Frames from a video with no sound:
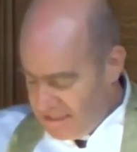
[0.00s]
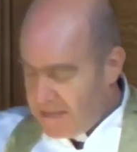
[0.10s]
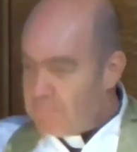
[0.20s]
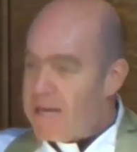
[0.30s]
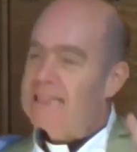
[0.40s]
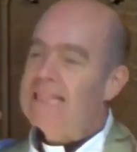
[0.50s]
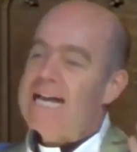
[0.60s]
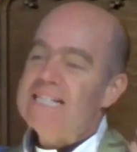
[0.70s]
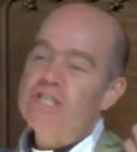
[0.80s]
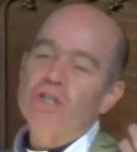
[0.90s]
But
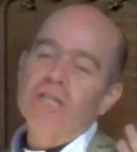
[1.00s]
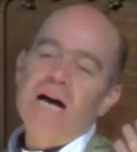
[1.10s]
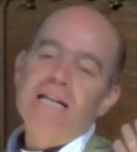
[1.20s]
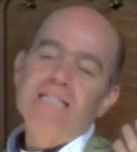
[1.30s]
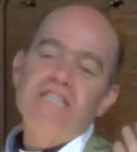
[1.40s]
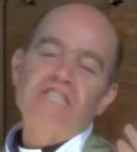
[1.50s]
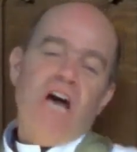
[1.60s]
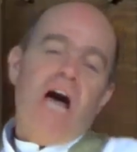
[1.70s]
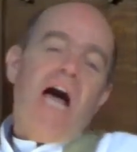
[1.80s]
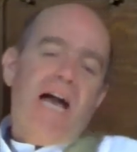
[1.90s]
let your light
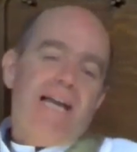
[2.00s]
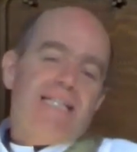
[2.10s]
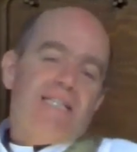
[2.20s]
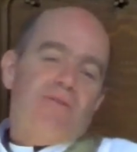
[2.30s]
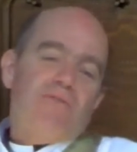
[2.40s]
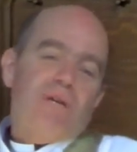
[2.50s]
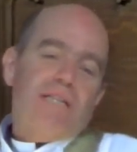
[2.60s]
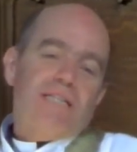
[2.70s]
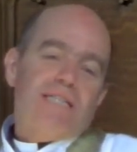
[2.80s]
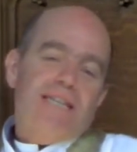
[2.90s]
shine so everyone
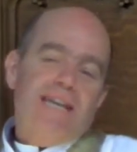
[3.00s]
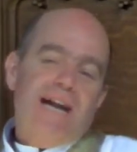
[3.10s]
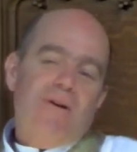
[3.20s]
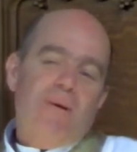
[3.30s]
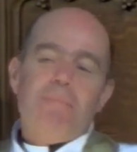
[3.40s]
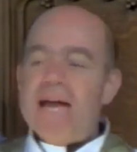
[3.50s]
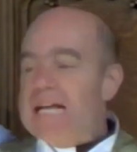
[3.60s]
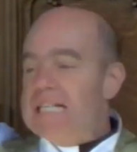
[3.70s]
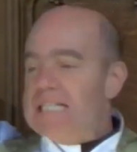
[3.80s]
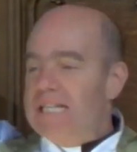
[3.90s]
can see how
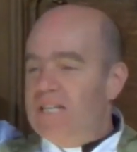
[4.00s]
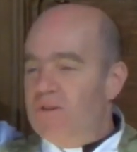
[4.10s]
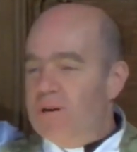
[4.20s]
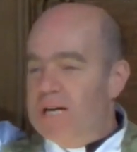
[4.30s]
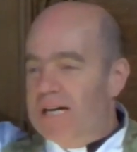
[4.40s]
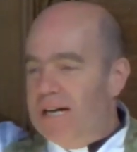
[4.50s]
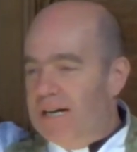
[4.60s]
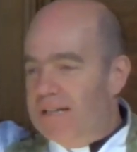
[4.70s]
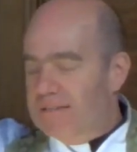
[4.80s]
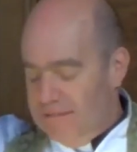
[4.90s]
amazing you are.
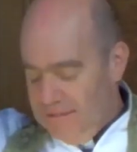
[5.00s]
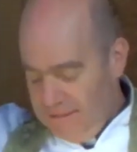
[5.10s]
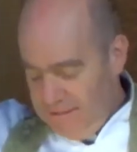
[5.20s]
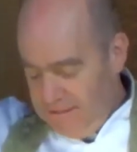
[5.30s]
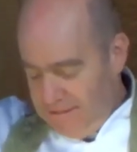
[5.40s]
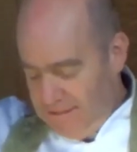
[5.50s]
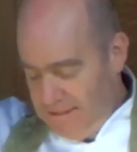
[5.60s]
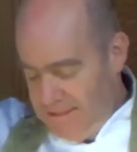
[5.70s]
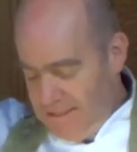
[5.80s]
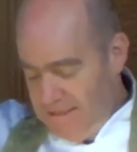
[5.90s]

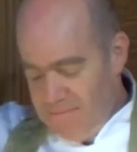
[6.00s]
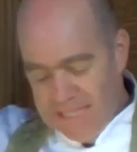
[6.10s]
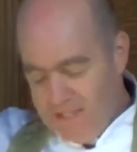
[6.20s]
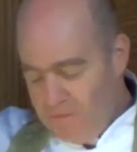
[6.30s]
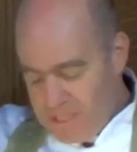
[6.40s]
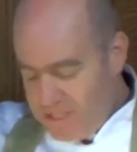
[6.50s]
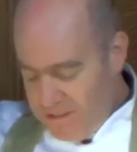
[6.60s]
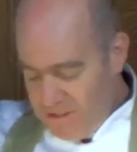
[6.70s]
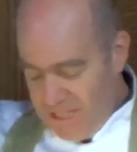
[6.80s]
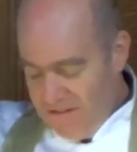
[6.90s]
But that's not what's
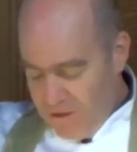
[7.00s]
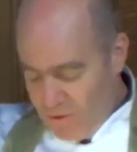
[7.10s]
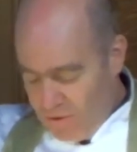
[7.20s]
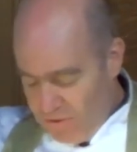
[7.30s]
going on here at all.